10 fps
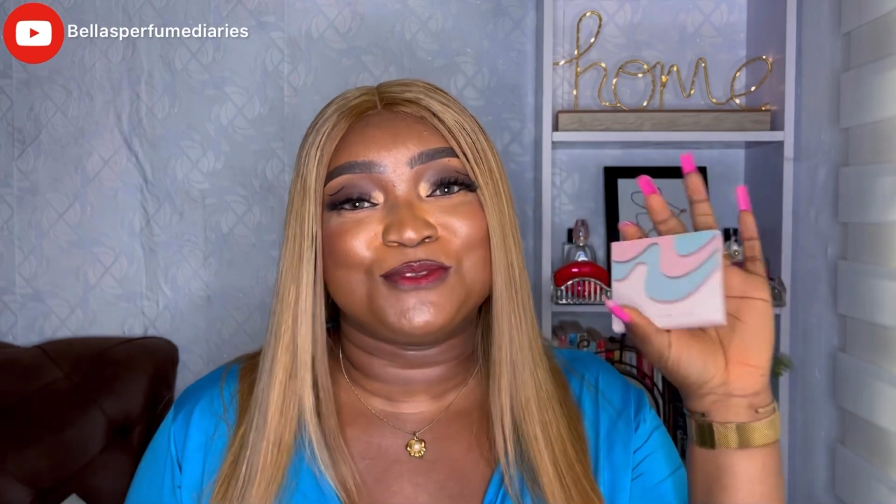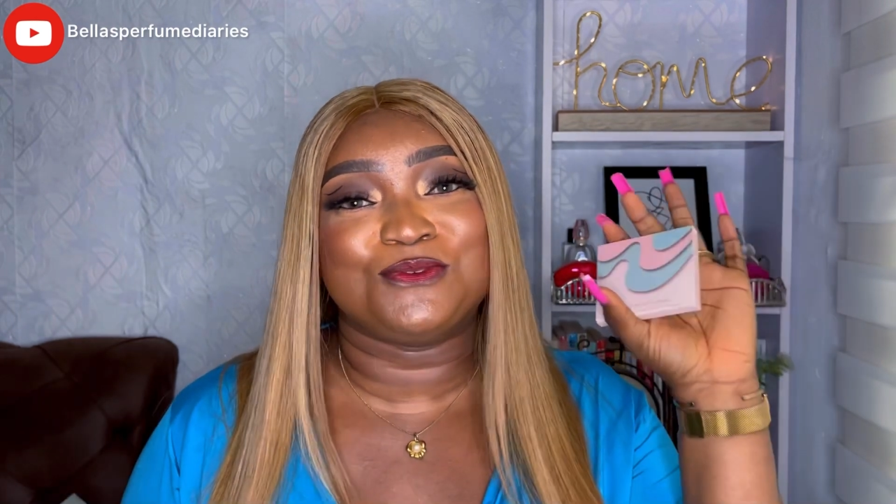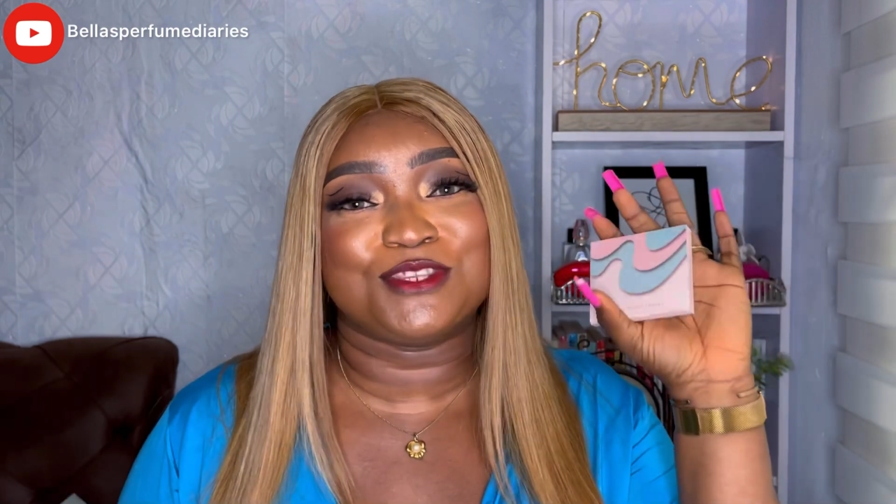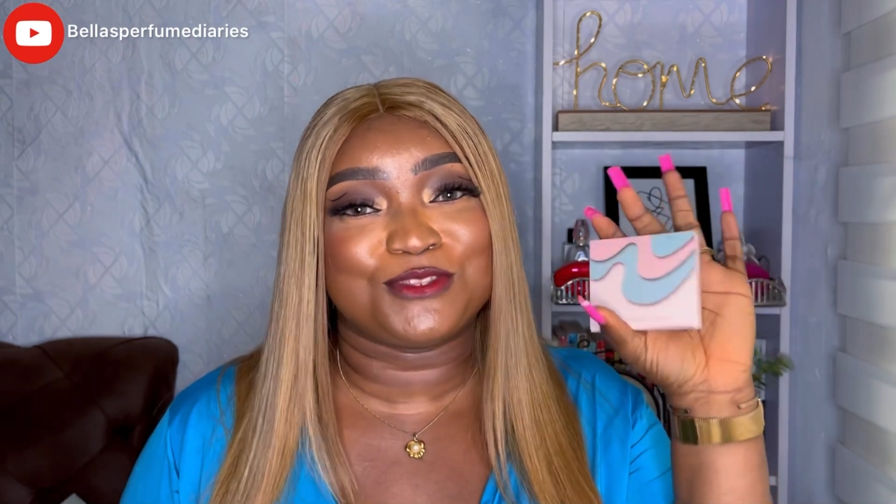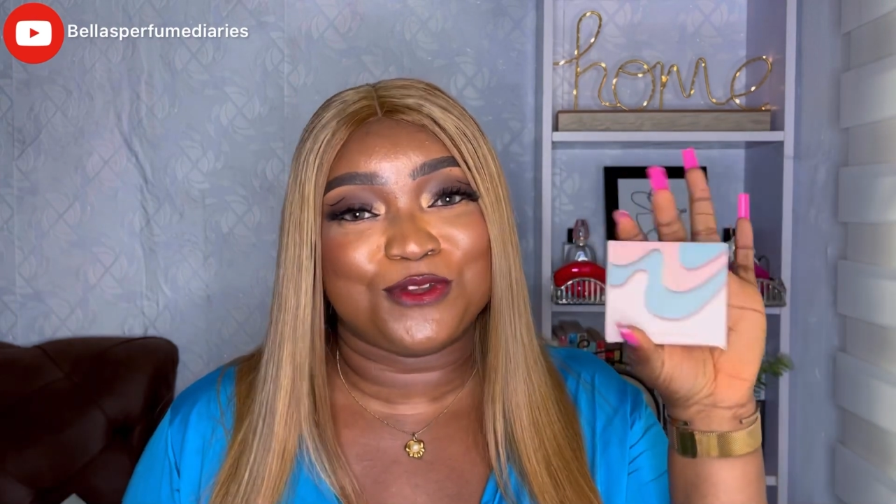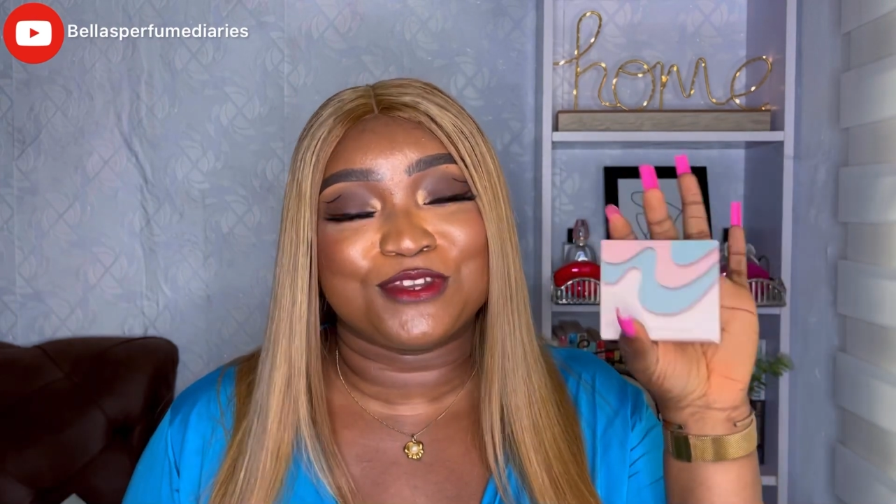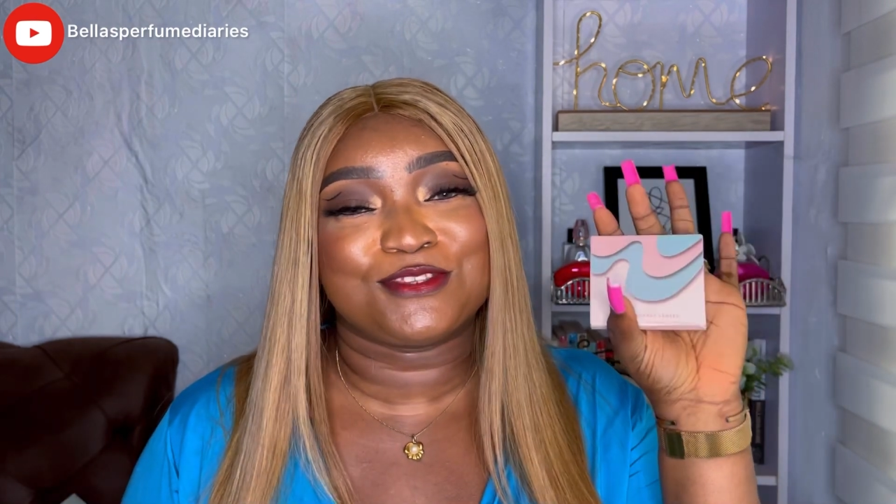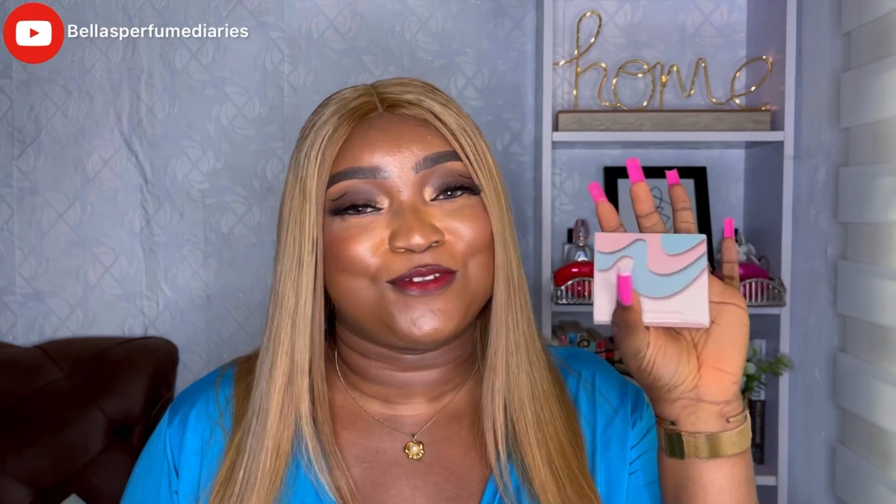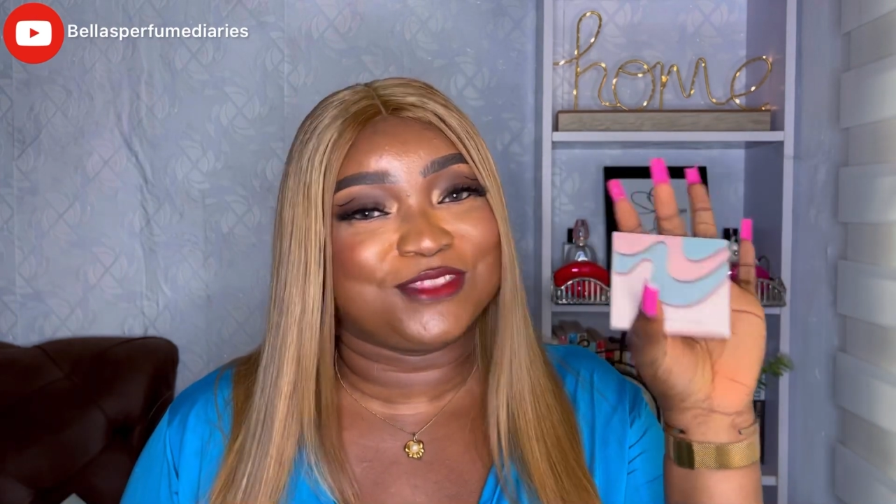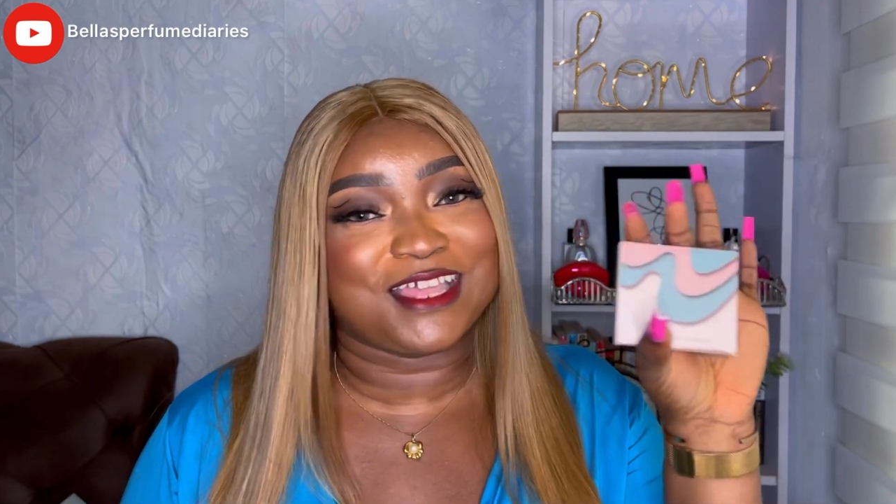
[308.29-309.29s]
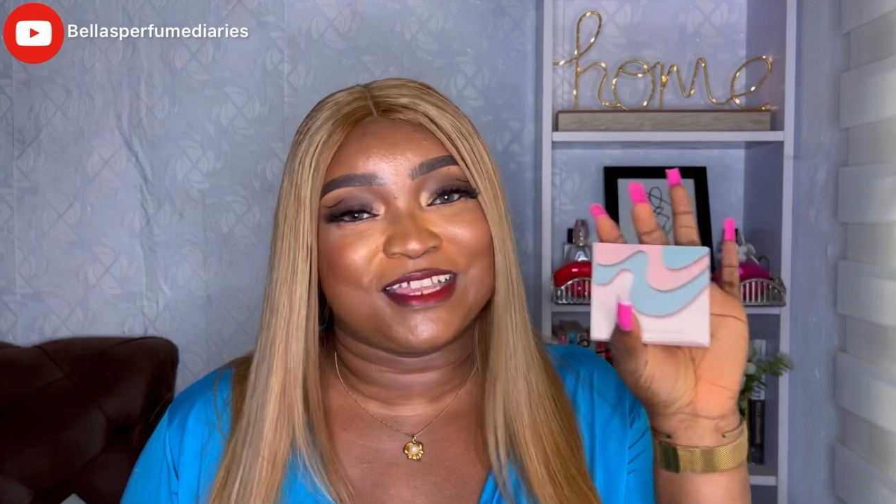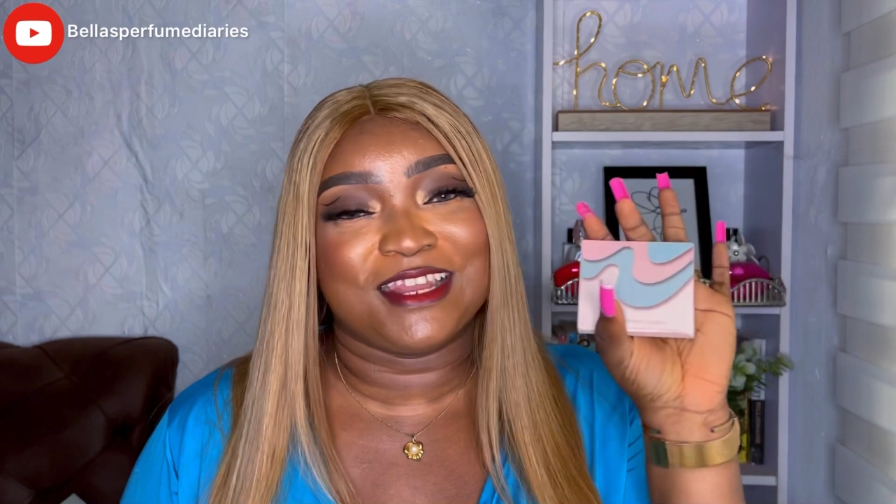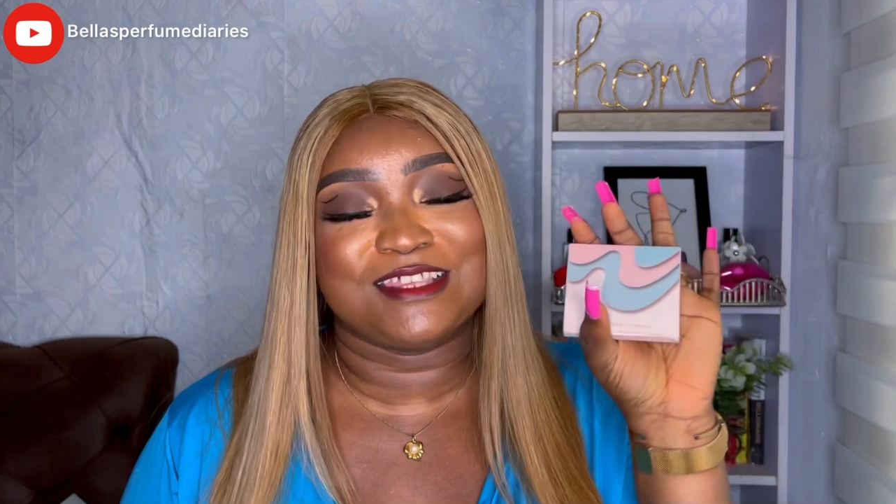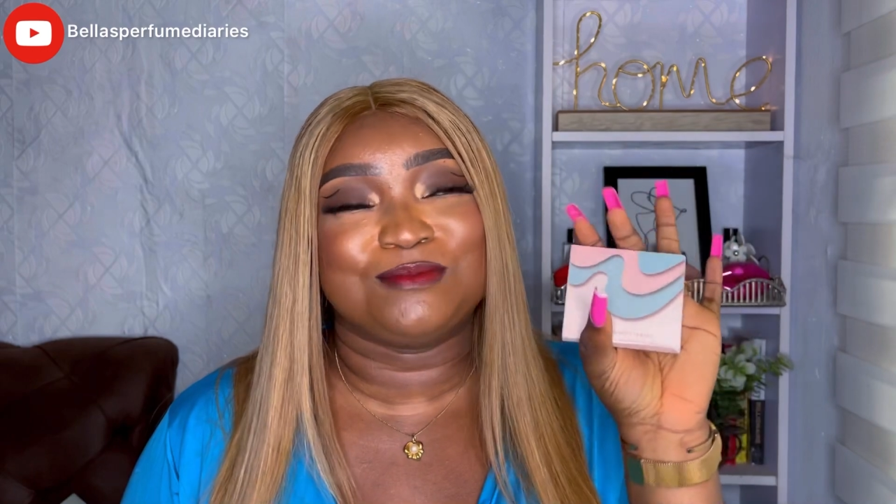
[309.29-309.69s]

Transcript: to restock this contact lens